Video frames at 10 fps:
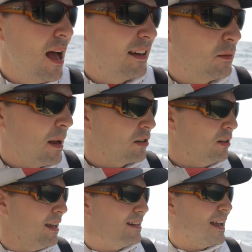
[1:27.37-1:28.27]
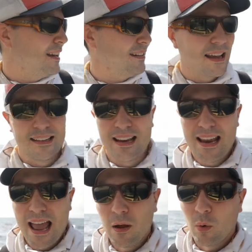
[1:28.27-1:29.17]
especially in days like
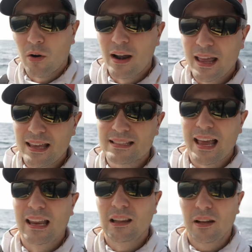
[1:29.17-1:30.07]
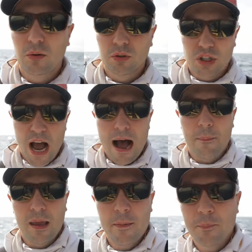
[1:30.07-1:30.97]
today where it is a little
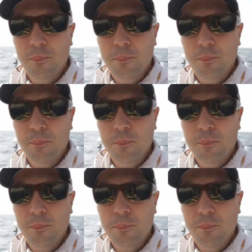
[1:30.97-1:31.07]
choppy.